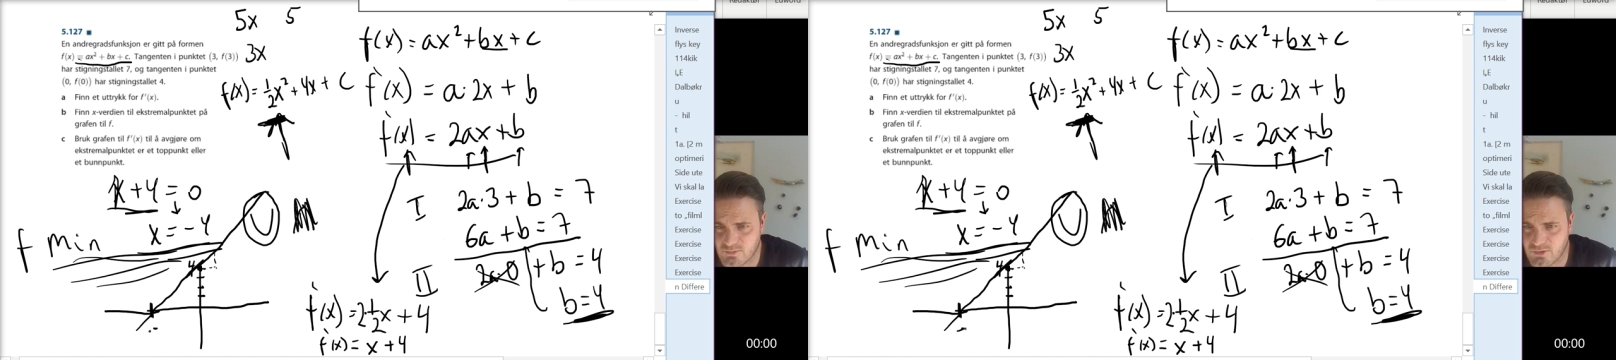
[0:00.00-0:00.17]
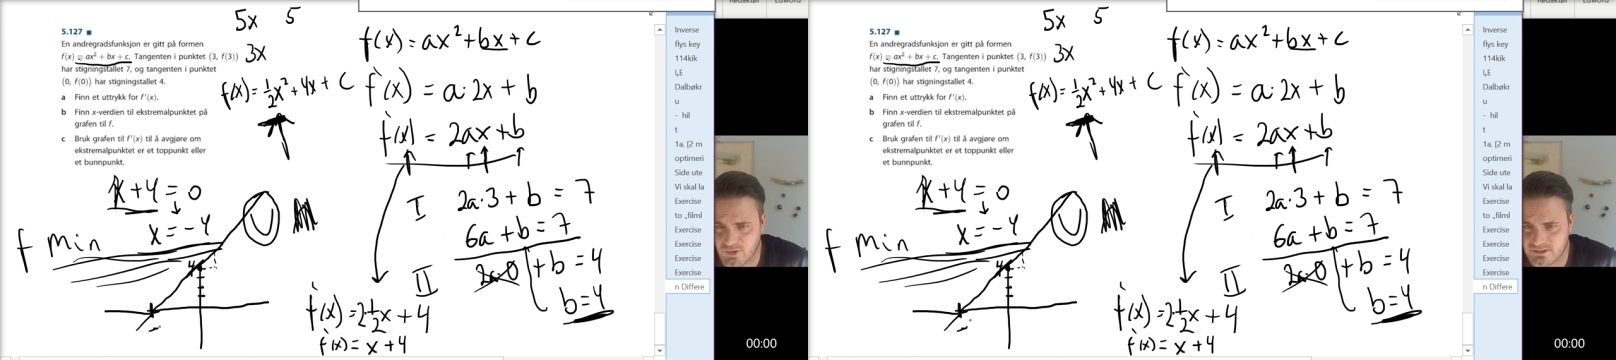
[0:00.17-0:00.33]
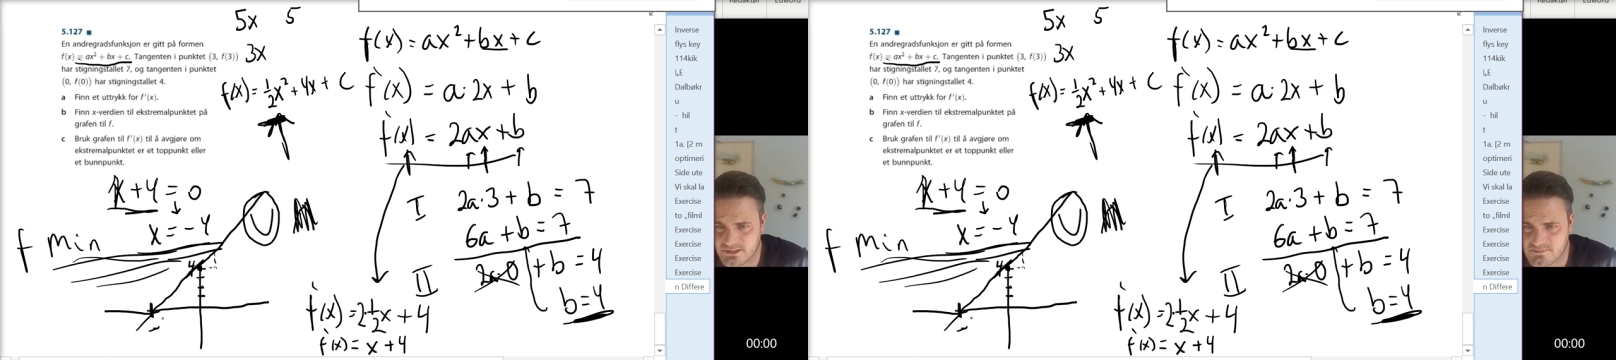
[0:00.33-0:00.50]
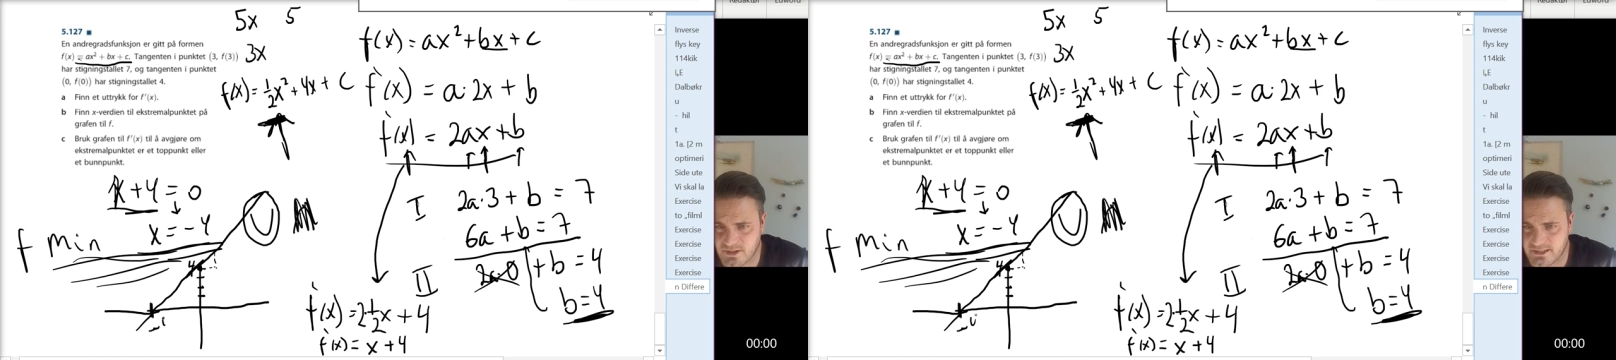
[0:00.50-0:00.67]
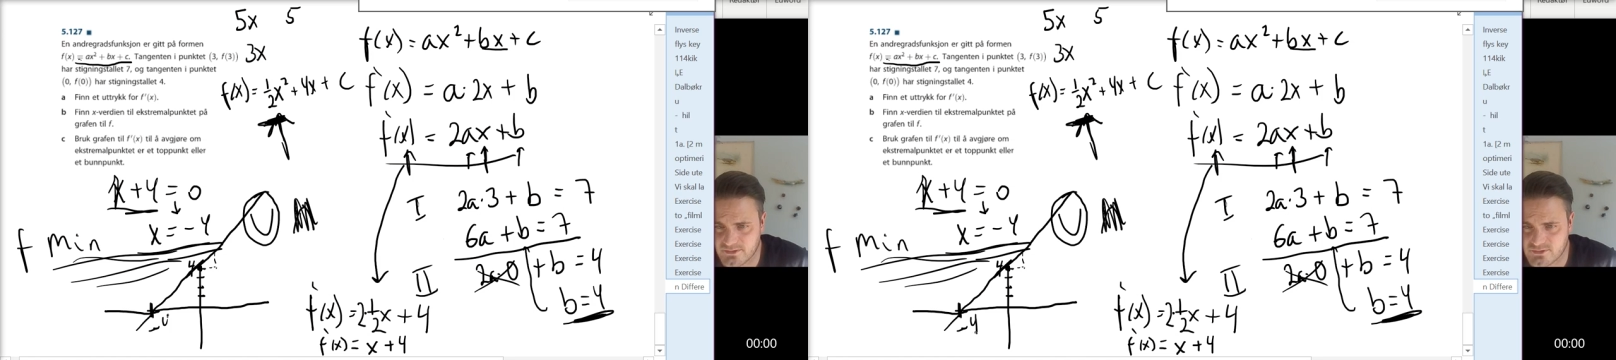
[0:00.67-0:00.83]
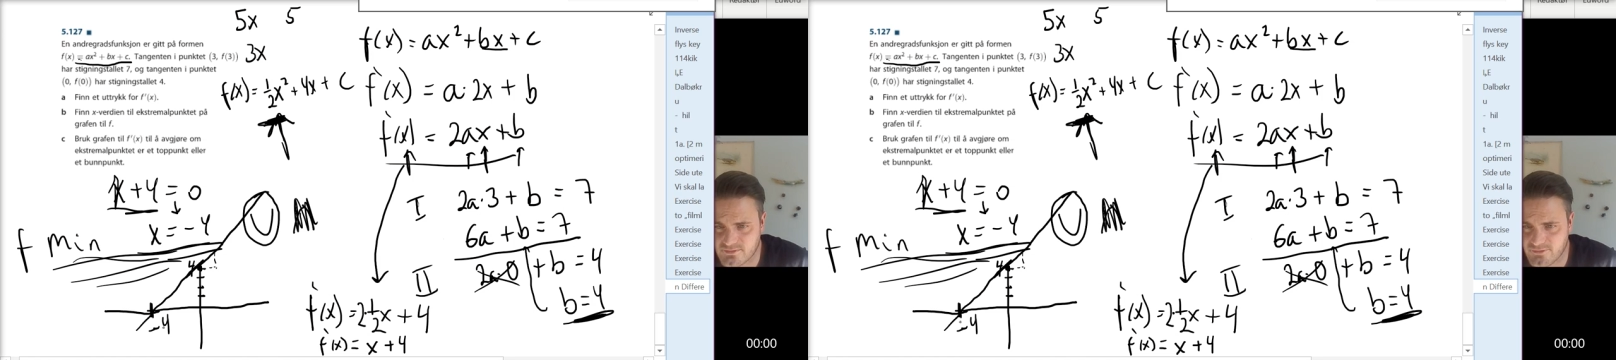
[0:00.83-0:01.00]
point is
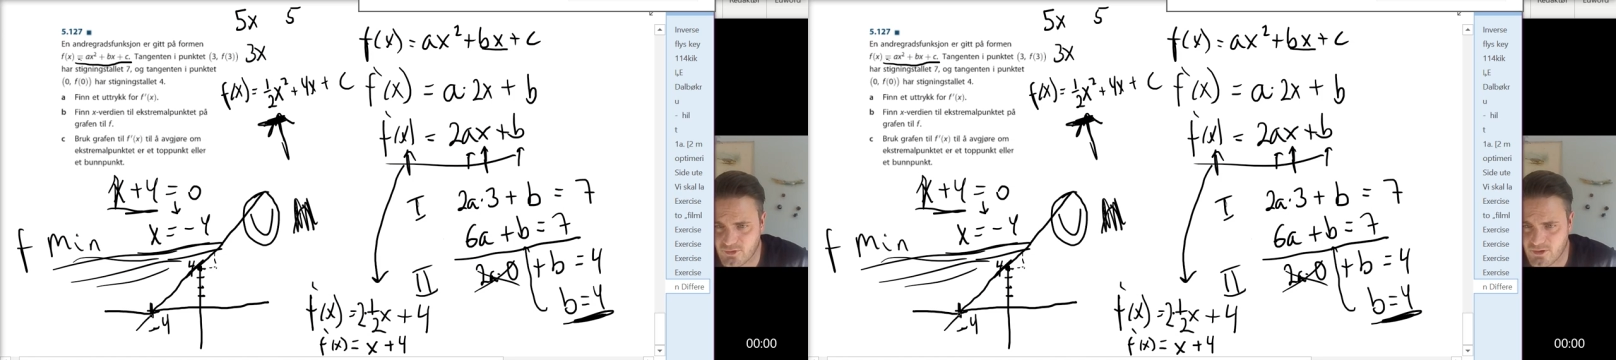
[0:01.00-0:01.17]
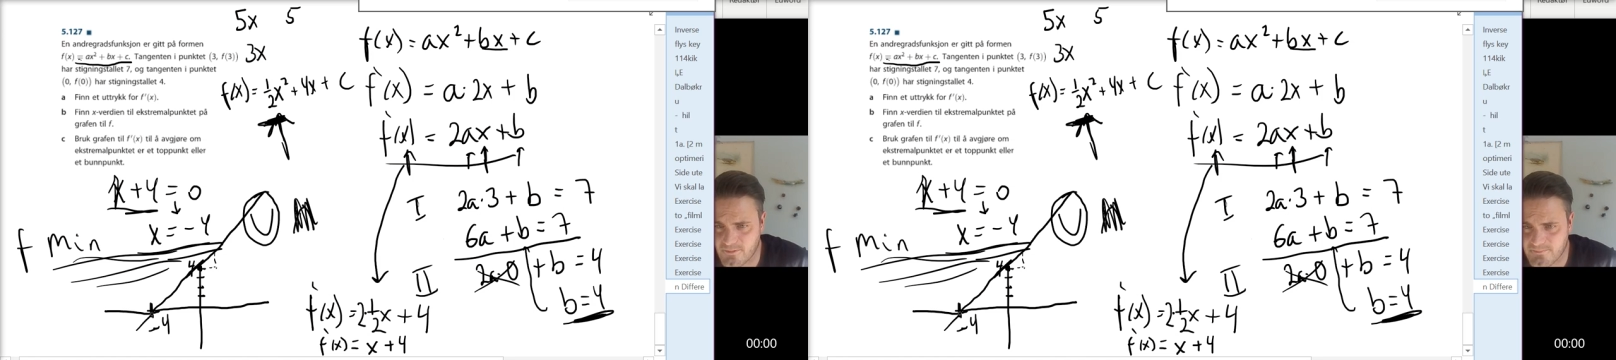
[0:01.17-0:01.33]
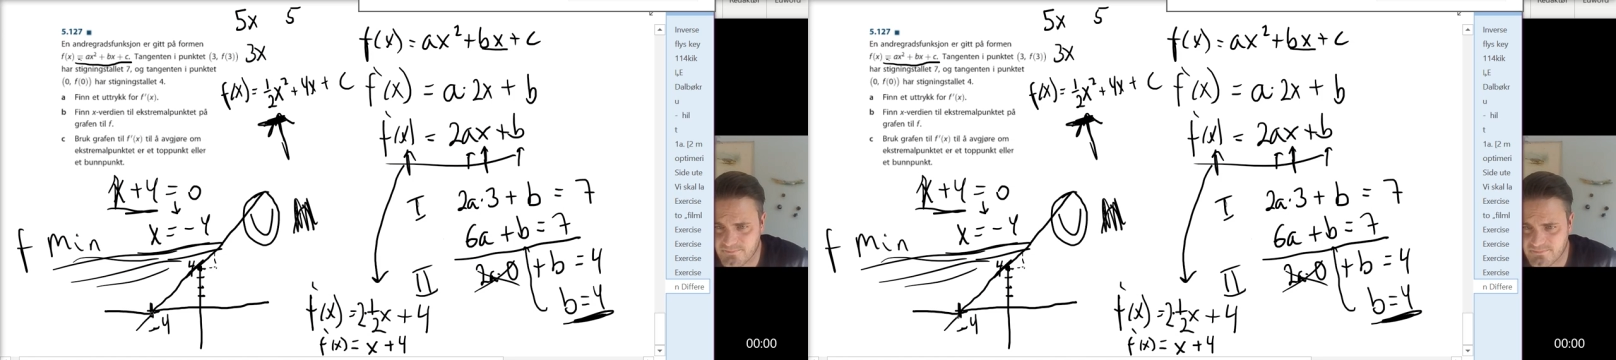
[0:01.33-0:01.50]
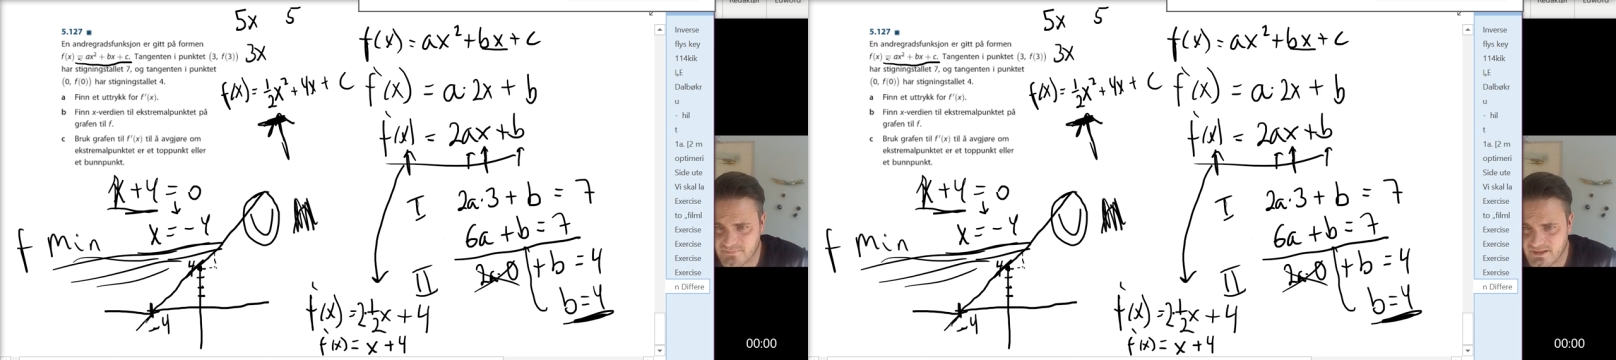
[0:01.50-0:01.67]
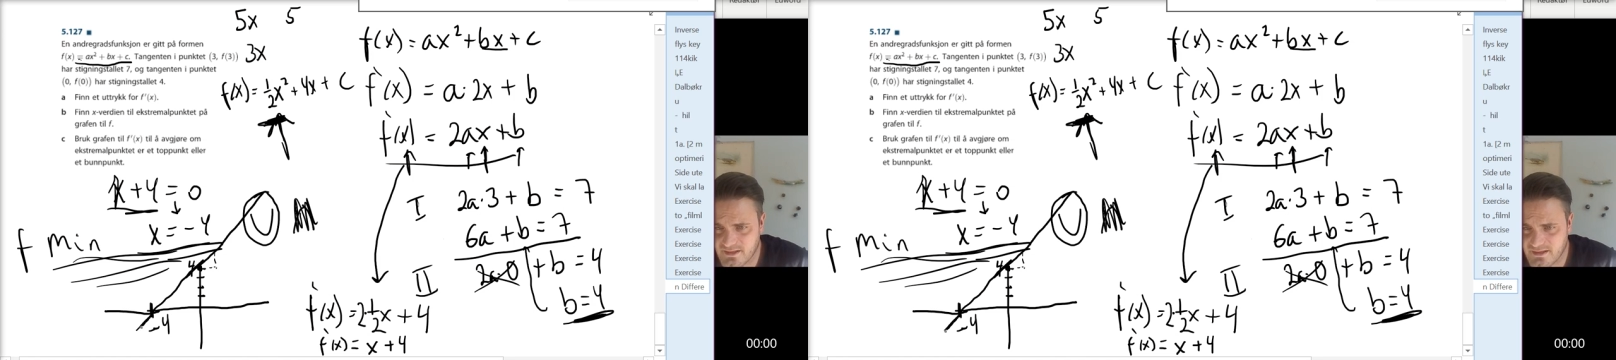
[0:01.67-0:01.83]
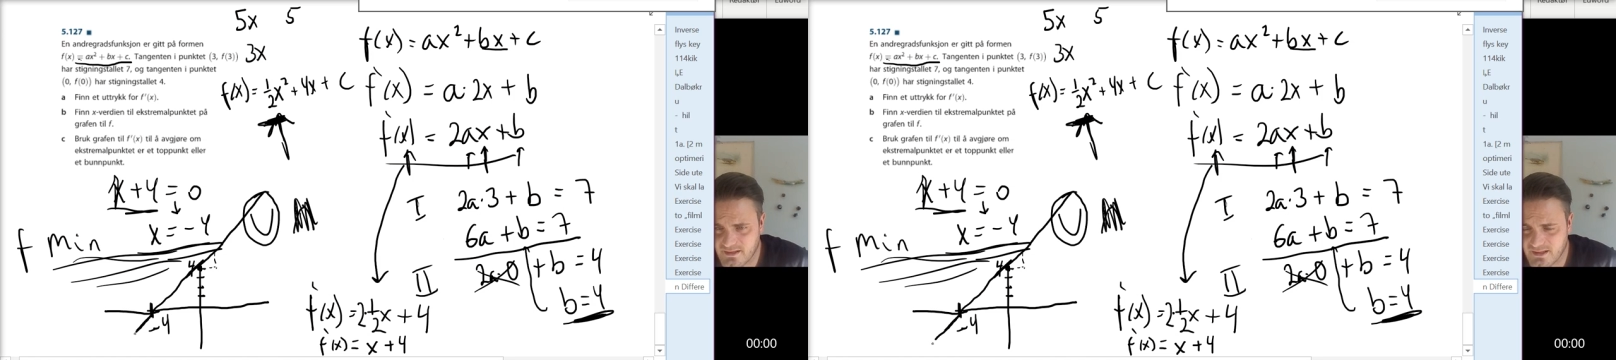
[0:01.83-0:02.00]
minus 4,
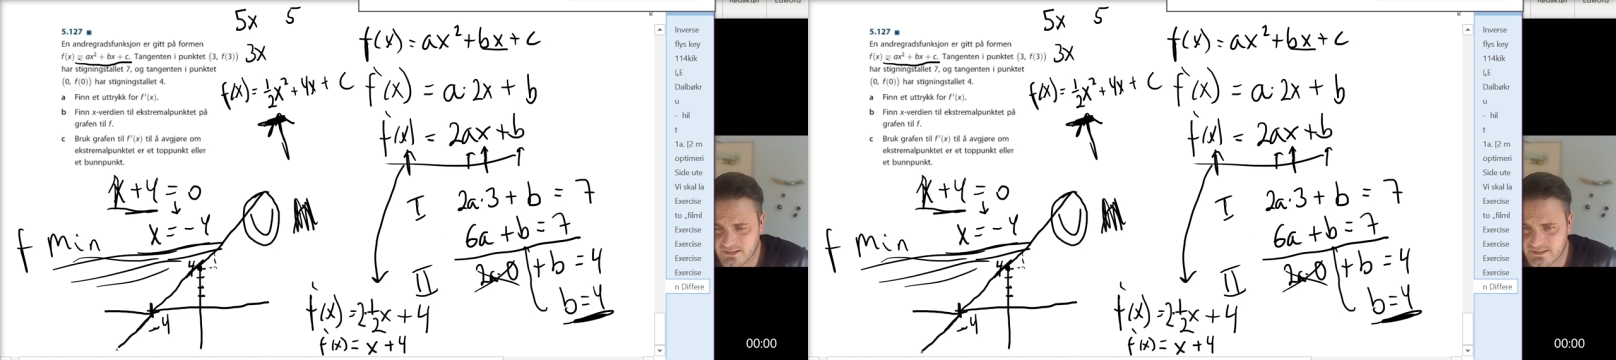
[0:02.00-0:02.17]
like